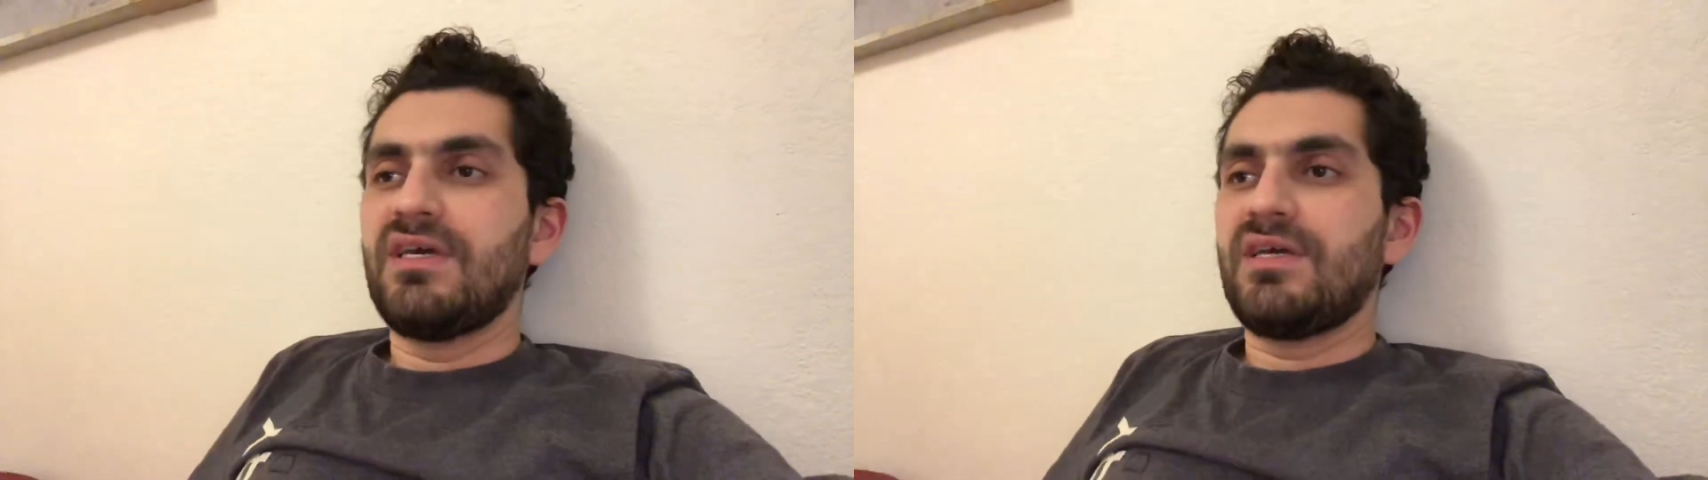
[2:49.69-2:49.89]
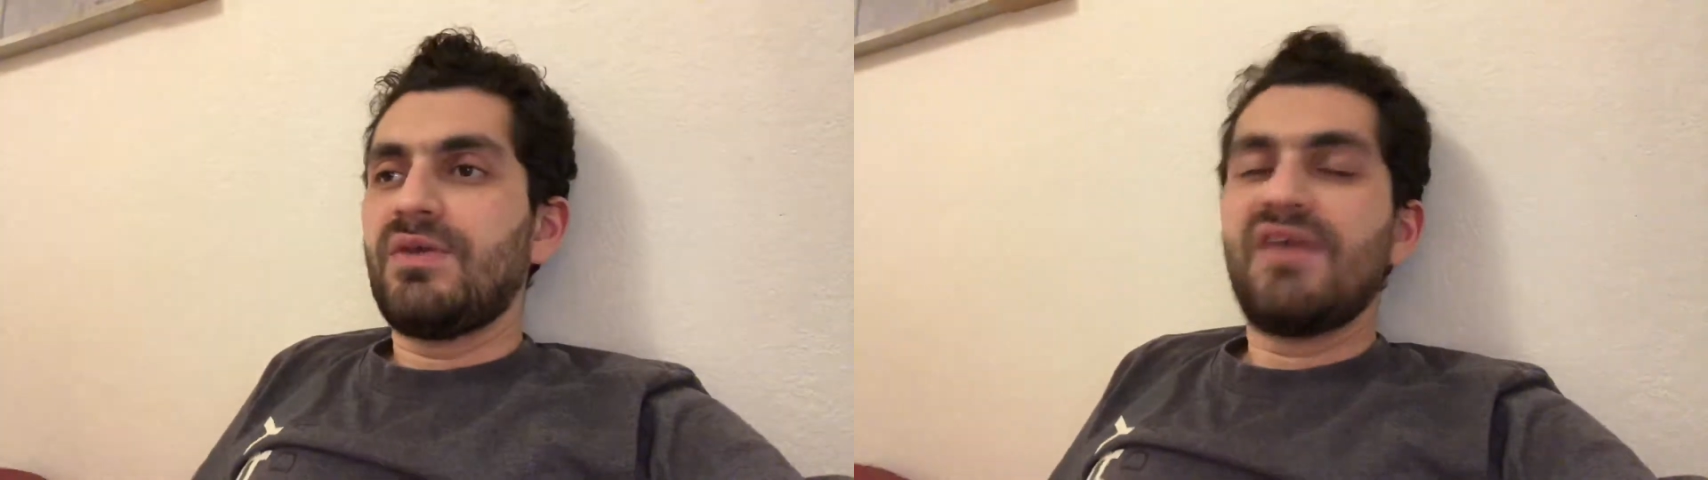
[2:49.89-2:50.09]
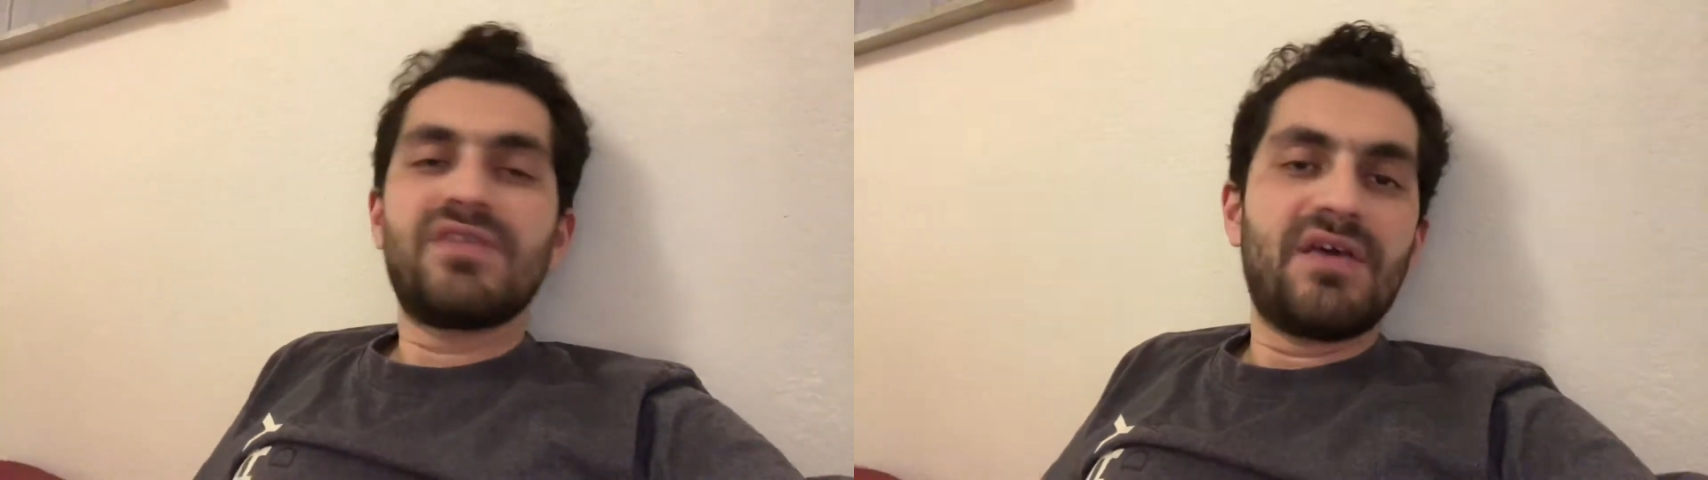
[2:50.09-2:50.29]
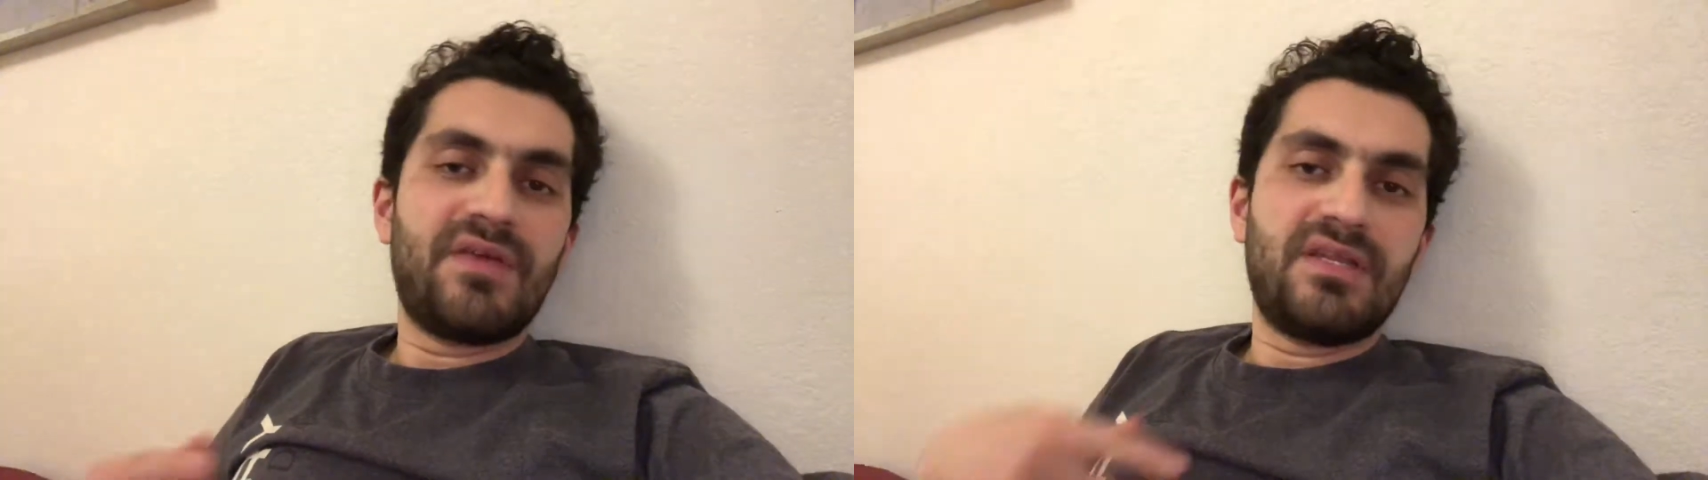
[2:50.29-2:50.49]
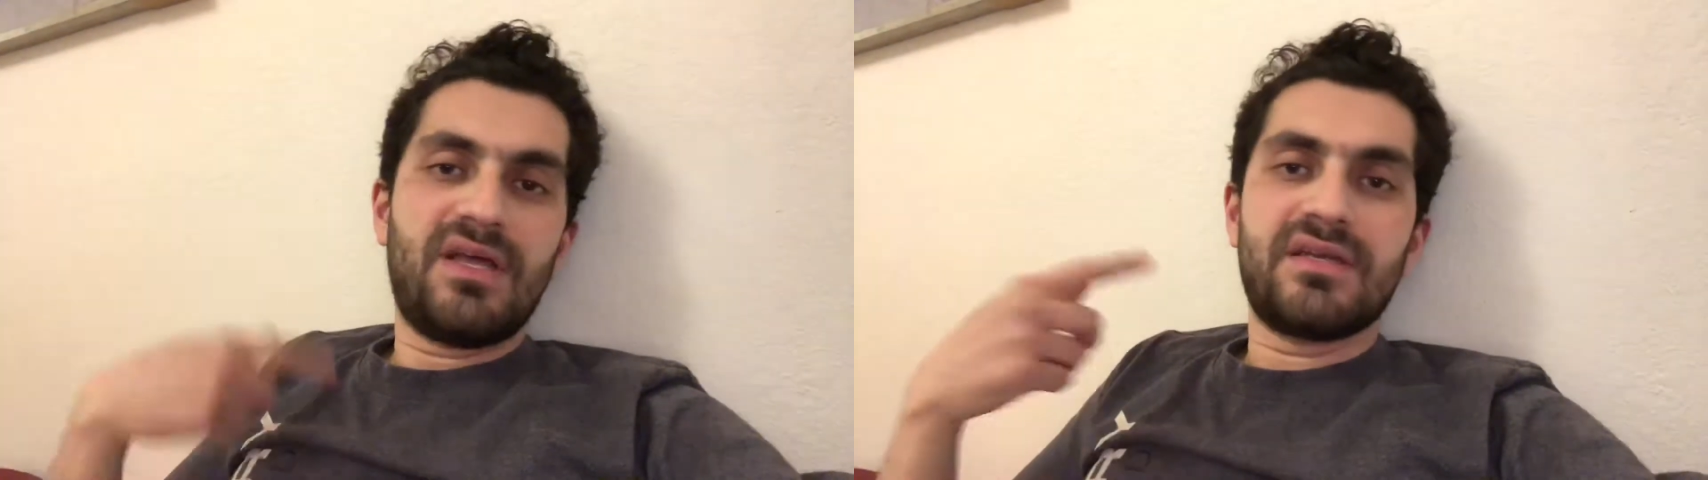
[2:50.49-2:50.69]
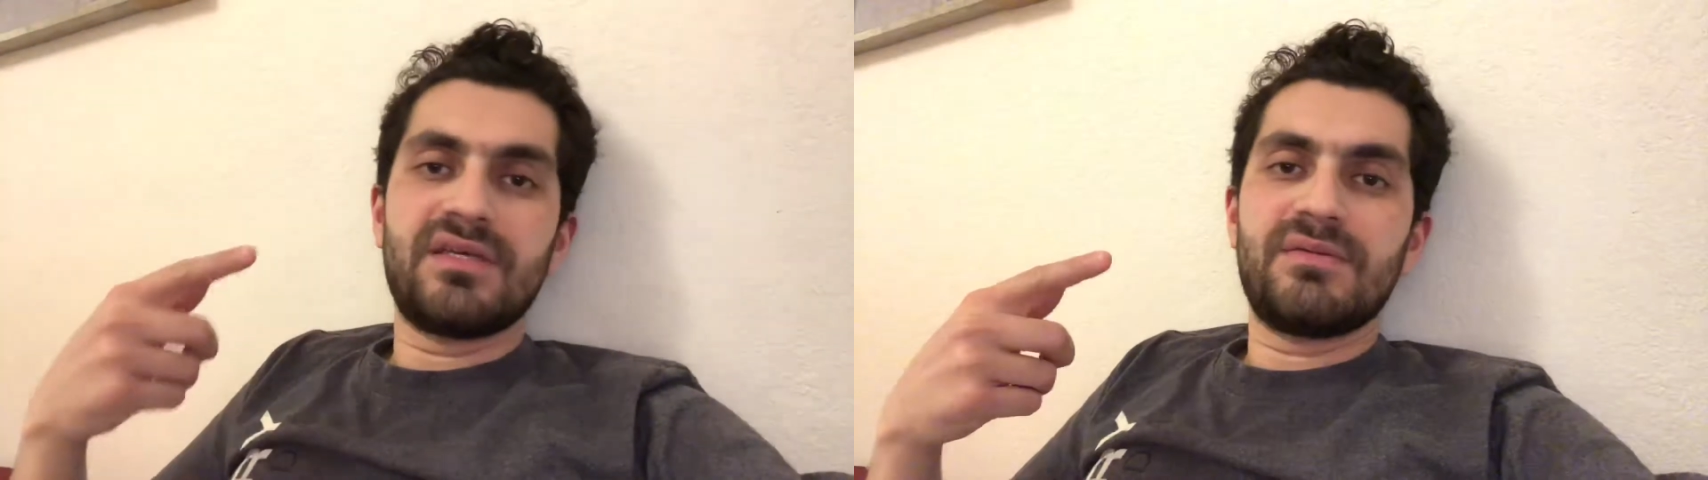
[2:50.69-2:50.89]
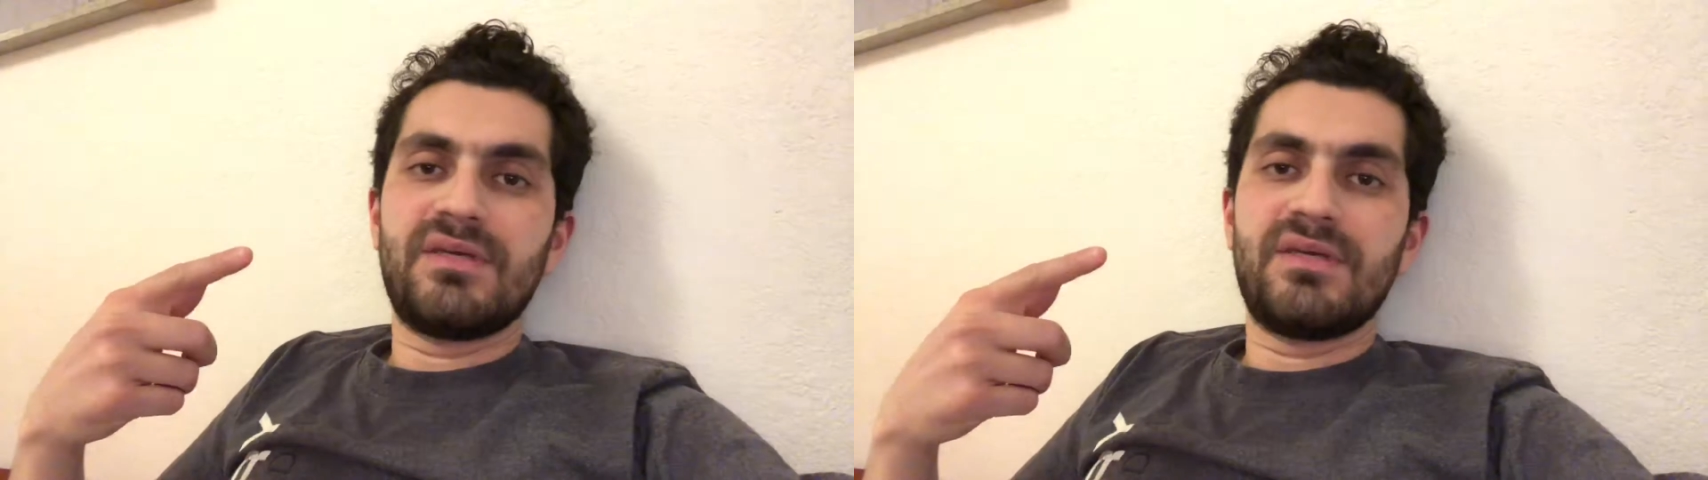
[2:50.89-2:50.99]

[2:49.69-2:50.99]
Uh, you have to have a lot of